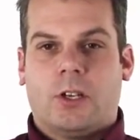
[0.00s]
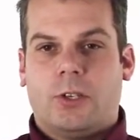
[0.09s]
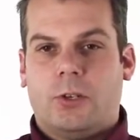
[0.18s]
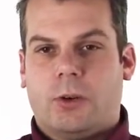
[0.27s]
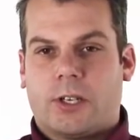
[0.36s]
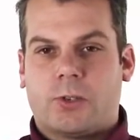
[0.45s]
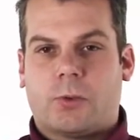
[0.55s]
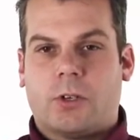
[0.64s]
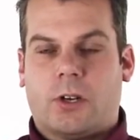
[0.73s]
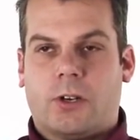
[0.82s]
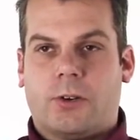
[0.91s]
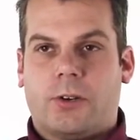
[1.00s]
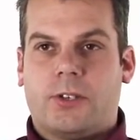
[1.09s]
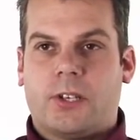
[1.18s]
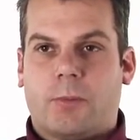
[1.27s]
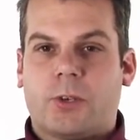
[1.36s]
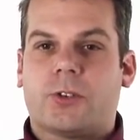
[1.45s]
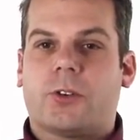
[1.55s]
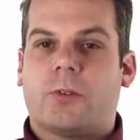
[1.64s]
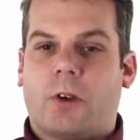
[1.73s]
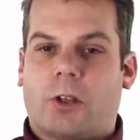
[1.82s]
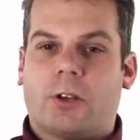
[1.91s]
UX100 temperature
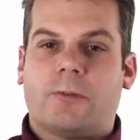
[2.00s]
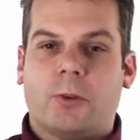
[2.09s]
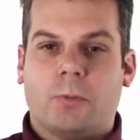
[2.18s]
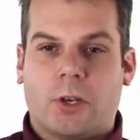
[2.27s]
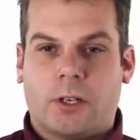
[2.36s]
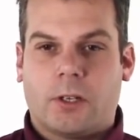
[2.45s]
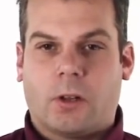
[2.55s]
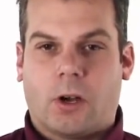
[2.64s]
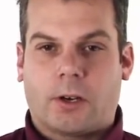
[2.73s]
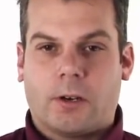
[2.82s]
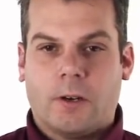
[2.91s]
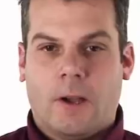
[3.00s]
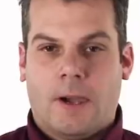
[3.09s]
and relative humidity logger.